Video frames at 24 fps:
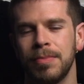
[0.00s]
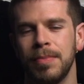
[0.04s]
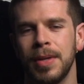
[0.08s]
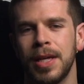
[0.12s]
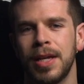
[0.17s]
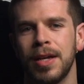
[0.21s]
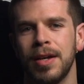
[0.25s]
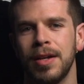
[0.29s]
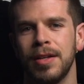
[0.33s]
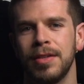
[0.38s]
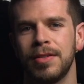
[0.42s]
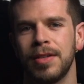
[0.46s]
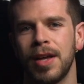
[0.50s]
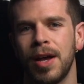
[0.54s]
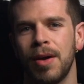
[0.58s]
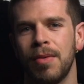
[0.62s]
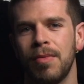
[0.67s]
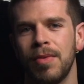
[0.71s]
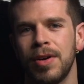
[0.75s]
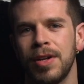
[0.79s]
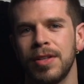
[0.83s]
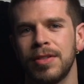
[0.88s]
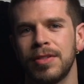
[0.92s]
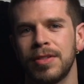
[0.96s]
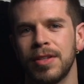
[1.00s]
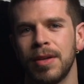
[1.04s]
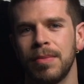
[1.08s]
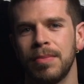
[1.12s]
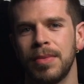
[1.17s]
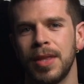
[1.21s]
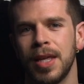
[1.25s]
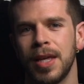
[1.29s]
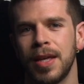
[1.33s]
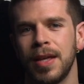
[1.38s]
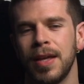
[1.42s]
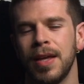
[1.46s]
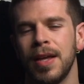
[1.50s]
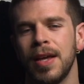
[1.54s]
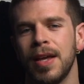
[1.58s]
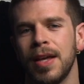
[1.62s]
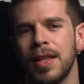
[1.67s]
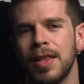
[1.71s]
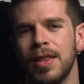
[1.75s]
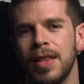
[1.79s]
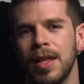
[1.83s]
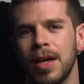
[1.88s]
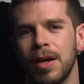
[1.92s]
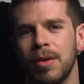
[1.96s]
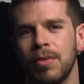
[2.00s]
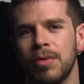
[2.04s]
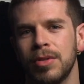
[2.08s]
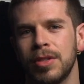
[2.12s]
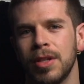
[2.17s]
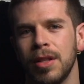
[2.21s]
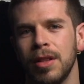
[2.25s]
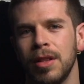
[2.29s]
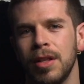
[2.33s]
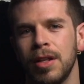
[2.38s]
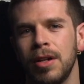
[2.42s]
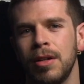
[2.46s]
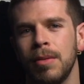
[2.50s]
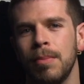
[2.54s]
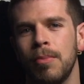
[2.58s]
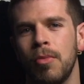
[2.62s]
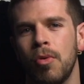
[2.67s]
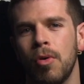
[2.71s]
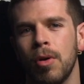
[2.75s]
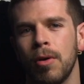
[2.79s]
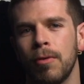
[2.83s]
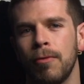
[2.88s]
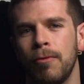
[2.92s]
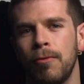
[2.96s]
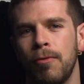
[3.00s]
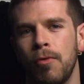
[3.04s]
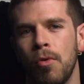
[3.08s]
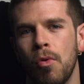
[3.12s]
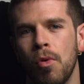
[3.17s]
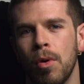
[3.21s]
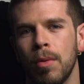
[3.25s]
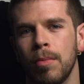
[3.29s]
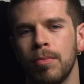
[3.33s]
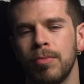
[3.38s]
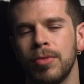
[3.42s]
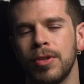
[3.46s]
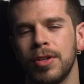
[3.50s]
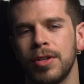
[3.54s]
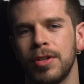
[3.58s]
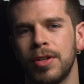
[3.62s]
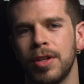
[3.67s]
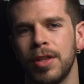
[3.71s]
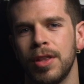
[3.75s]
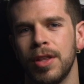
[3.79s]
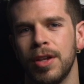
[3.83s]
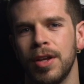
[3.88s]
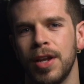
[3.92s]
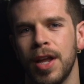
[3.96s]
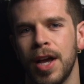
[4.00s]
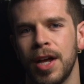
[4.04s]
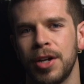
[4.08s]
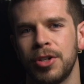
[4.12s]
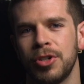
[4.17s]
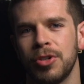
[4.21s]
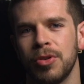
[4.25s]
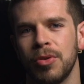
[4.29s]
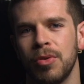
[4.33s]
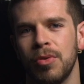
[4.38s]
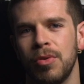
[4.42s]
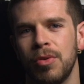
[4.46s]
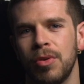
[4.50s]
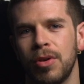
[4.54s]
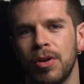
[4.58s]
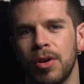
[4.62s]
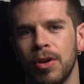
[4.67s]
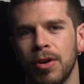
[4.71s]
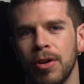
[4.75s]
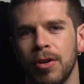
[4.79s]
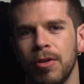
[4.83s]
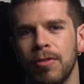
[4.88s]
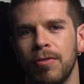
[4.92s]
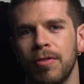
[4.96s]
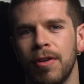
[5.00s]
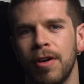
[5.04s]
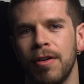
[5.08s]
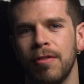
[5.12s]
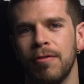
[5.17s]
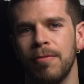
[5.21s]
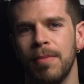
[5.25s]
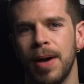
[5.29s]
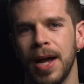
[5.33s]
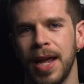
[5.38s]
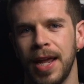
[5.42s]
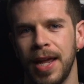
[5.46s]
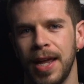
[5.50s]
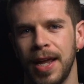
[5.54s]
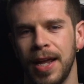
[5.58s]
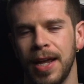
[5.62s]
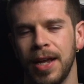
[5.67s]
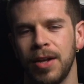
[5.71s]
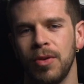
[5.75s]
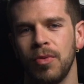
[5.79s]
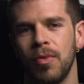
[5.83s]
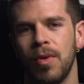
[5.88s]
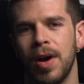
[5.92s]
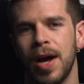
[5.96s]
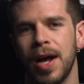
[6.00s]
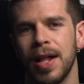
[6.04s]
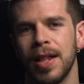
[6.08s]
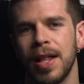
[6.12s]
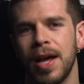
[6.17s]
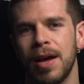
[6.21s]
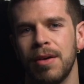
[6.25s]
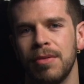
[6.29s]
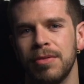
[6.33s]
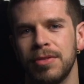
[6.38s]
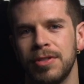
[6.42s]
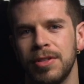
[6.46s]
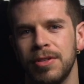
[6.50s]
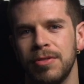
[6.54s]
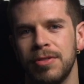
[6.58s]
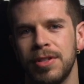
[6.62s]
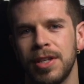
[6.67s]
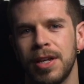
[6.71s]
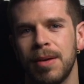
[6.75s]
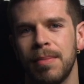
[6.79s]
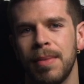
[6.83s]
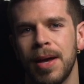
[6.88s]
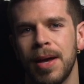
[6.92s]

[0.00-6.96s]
because I wanted something that was a little more formed to the natural curve of my hand while I was using a